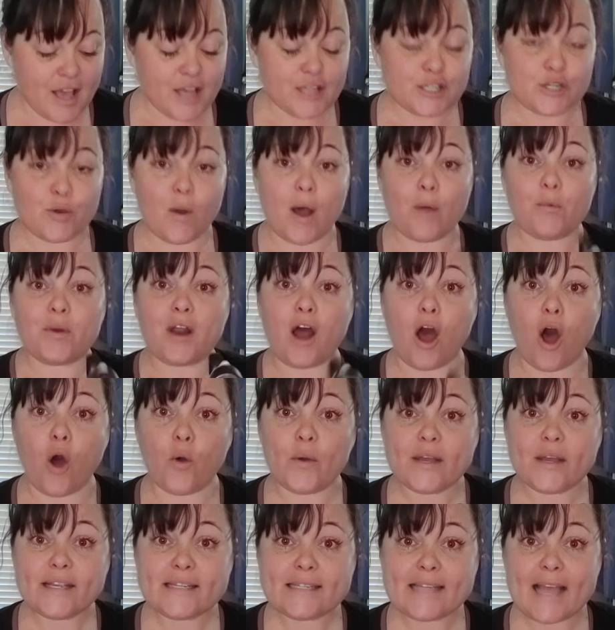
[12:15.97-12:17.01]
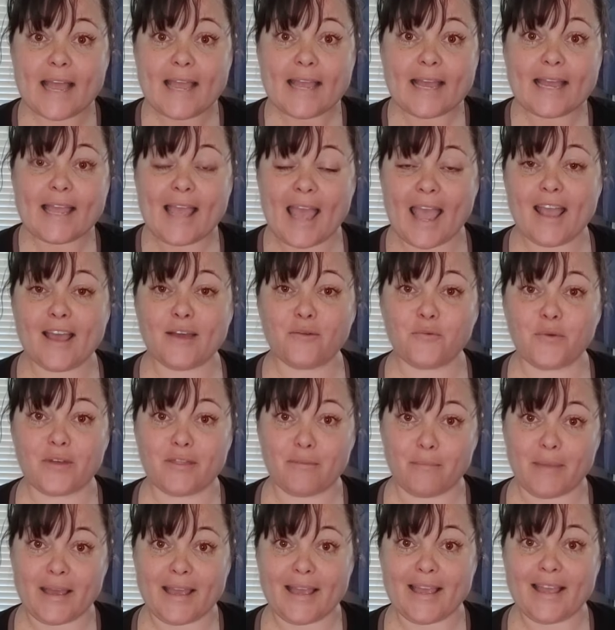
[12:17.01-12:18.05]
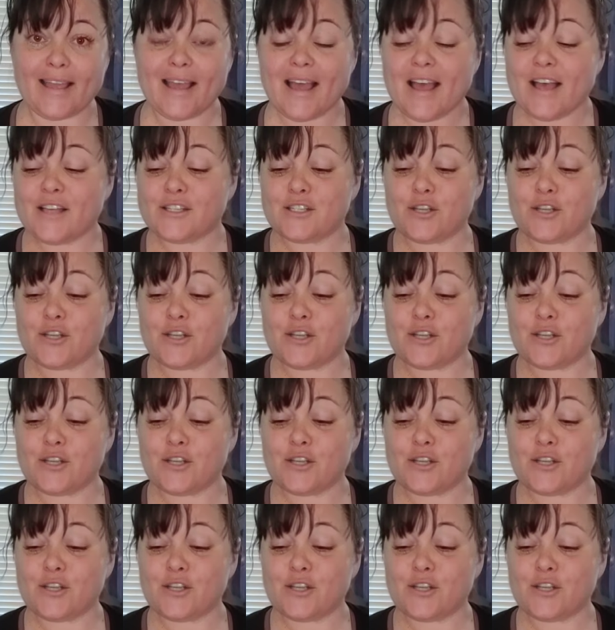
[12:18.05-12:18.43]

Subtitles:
So I would always take a can with me